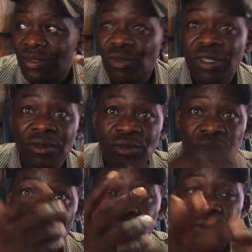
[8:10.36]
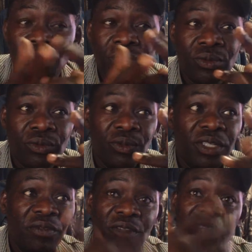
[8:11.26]
to, to, to, to
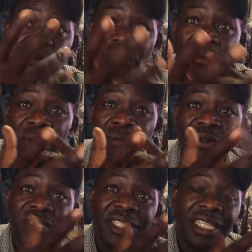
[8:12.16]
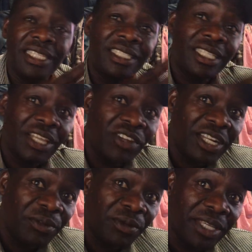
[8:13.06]
influence more people see that this is the only
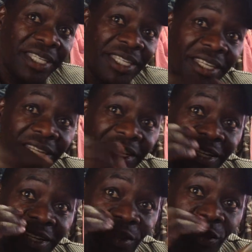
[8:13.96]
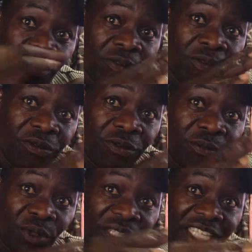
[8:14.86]
way of
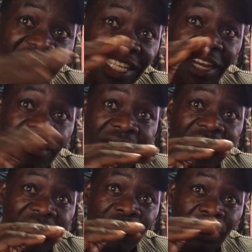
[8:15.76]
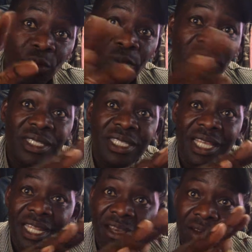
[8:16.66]
protecting our, our homes
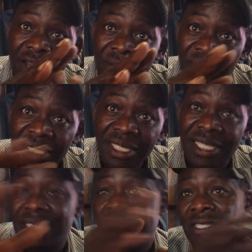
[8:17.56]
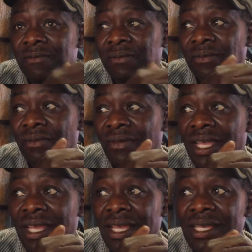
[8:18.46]
and our businesses.
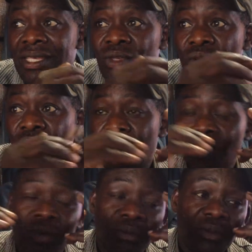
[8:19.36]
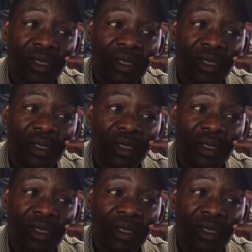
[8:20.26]
So